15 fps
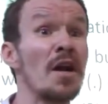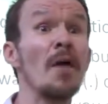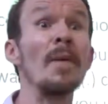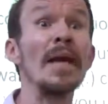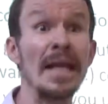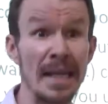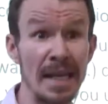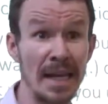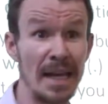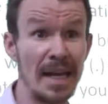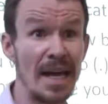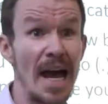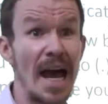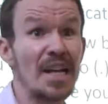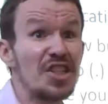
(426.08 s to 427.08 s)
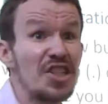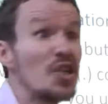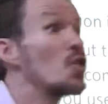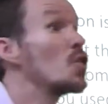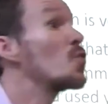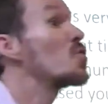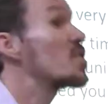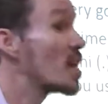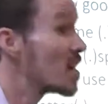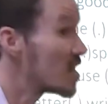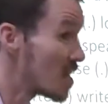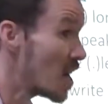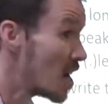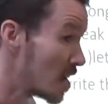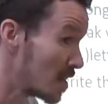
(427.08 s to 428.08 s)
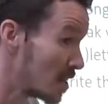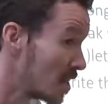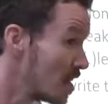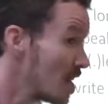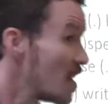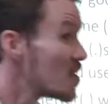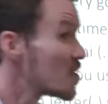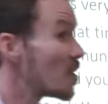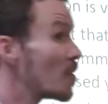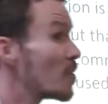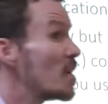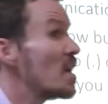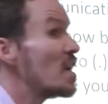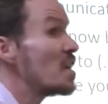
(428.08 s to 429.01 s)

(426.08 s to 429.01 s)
come in and she'd lose her turn. So